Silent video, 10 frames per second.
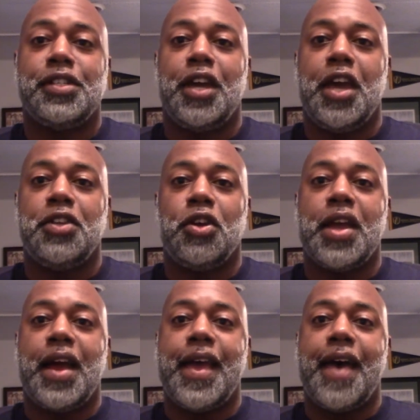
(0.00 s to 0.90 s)
and you're
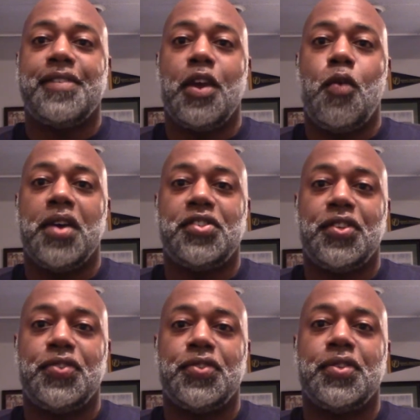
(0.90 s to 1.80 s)
not asking
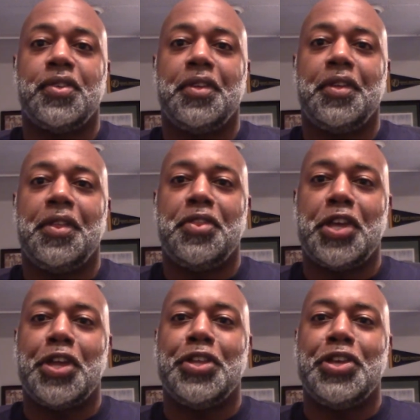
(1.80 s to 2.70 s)
questions,
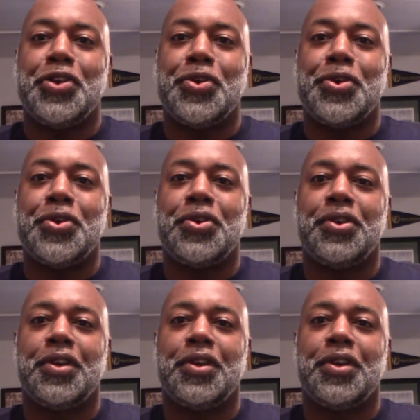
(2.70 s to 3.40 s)
then you're